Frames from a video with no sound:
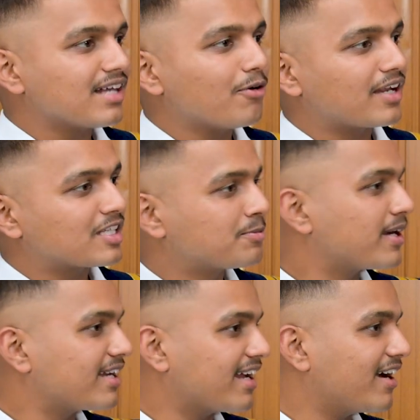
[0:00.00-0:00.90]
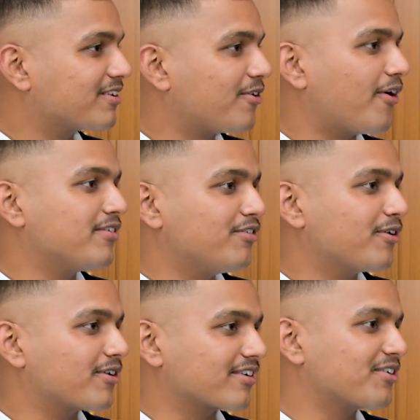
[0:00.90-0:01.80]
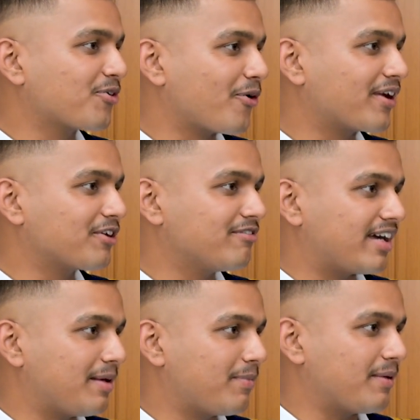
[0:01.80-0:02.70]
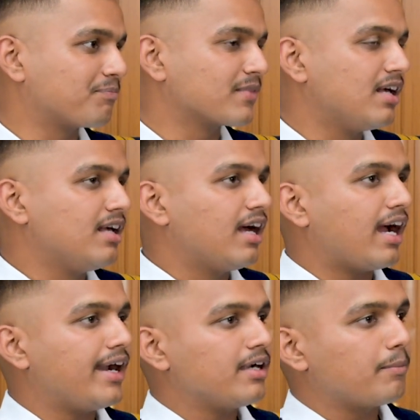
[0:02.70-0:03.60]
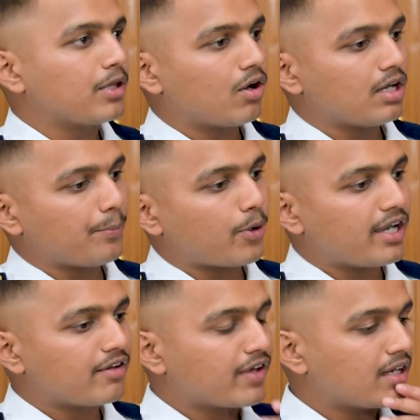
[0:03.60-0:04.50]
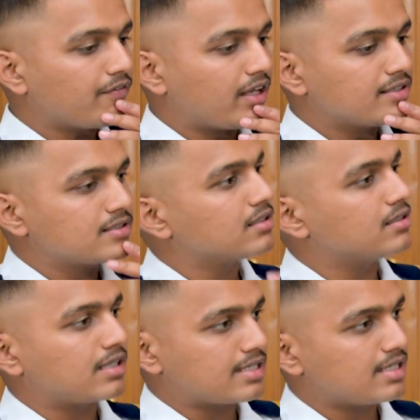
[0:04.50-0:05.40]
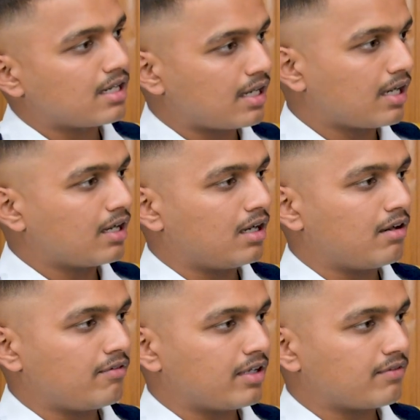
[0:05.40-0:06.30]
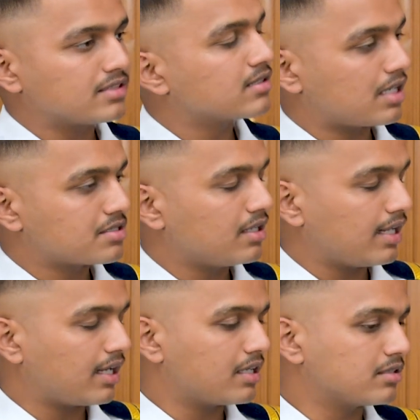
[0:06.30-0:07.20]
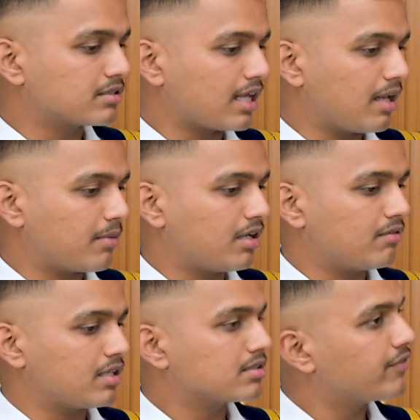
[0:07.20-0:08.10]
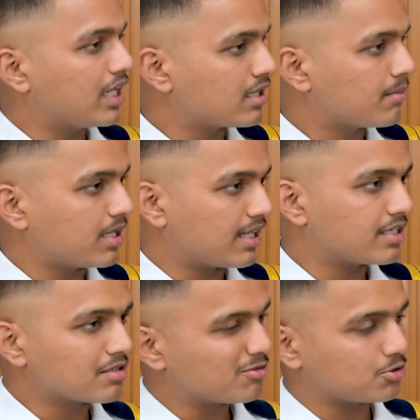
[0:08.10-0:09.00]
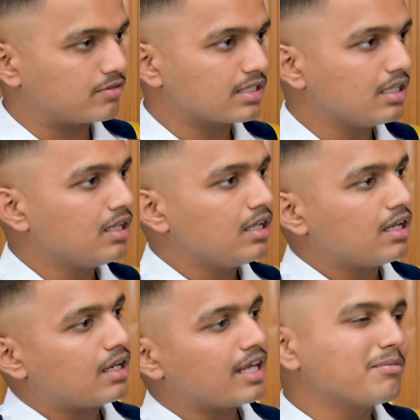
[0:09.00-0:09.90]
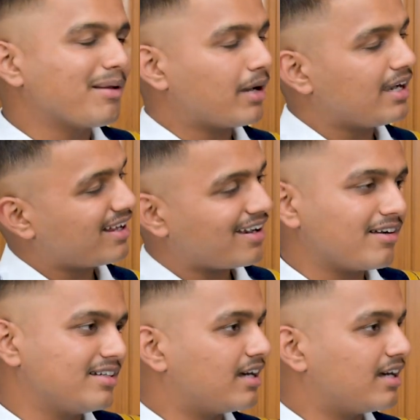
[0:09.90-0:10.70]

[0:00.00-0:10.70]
how desperate I had gone for going to YEP. And beyond a point when once the Russian delegations came and once the Vietnam delegation was over, in my mind I had